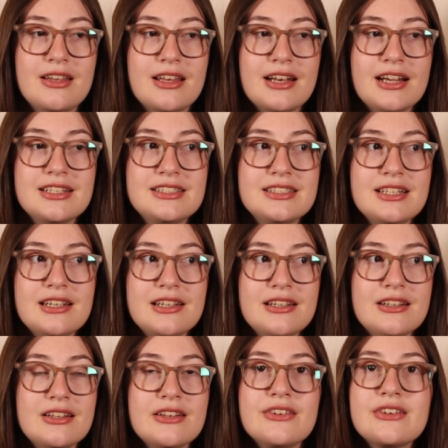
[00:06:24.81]
and I'd
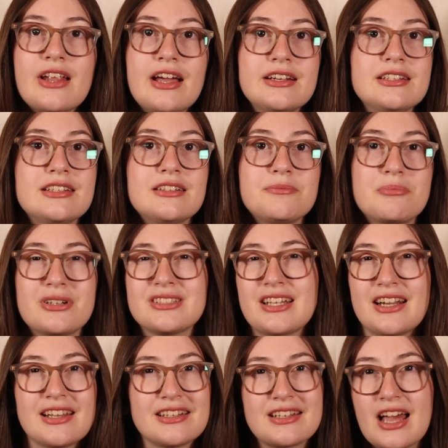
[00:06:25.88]
say 90%
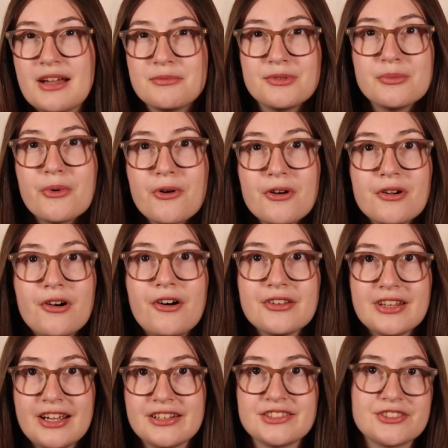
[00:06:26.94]
of the time or more, all
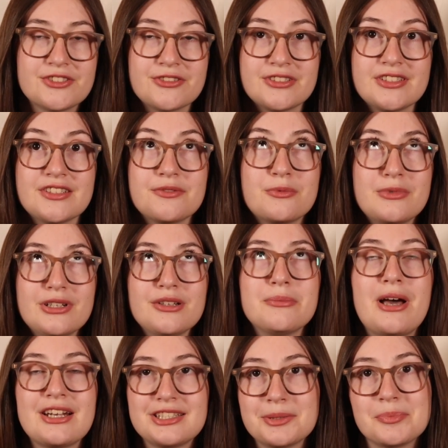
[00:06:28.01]
the answer choices will
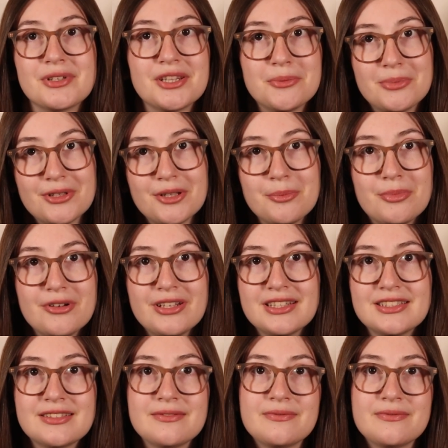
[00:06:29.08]
match up with the bullet points.